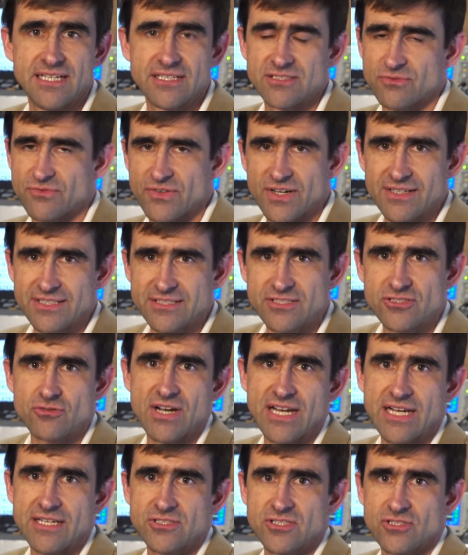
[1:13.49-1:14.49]
It's a very
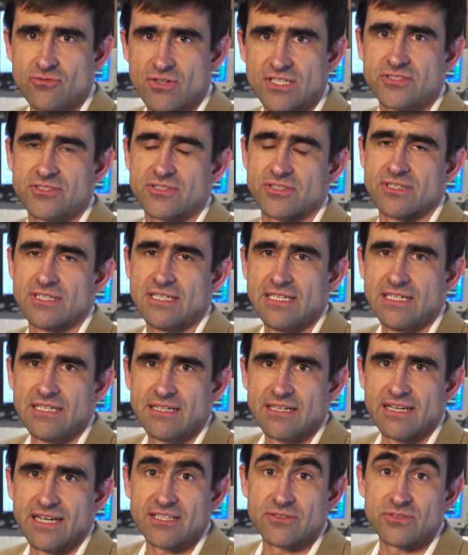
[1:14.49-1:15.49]
strange structure
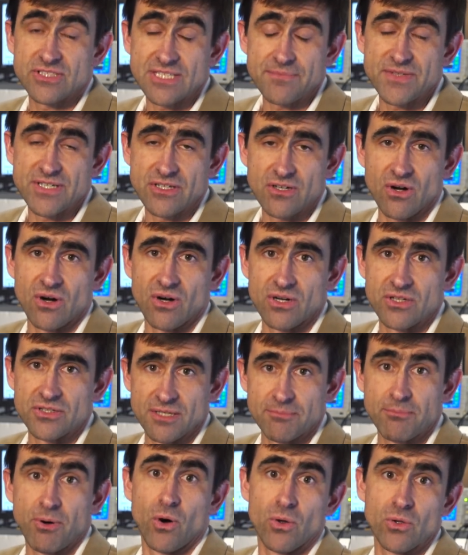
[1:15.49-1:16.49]
and it's something called
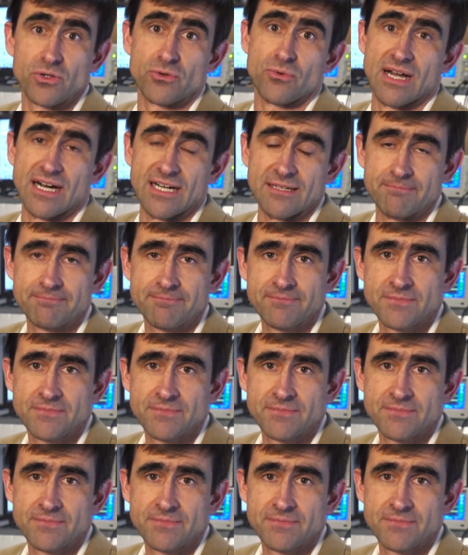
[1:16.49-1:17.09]
a polaron.